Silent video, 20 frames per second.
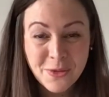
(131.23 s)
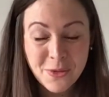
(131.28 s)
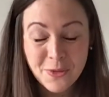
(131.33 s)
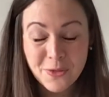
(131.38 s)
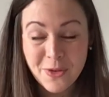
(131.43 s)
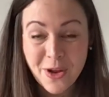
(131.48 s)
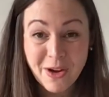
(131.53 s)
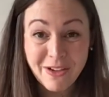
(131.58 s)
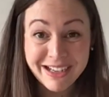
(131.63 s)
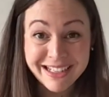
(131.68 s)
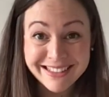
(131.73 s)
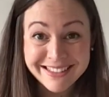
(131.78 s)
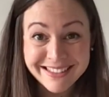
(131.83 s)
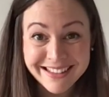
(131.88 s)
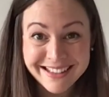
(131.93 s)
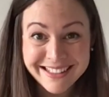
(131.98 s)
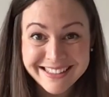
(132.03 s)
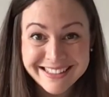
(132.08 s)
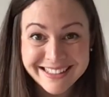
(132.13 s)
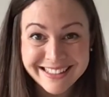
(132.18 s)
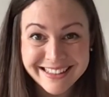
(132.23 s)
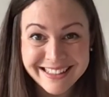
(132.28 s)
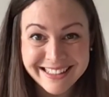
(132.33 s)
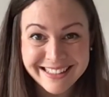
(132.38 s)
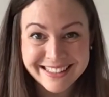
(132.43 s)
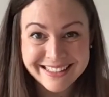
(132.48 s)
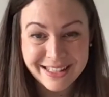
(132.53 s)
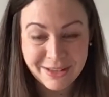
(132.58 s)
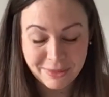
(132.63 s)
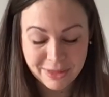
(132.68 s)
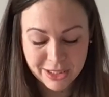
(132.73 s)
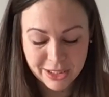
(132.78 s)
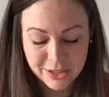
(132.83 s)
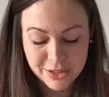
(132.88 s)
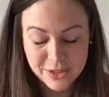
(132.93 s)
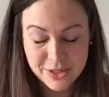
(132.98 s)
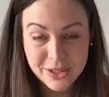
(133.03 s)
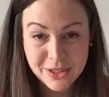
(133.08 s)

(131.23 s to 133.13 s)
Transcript: or very exciting things that we can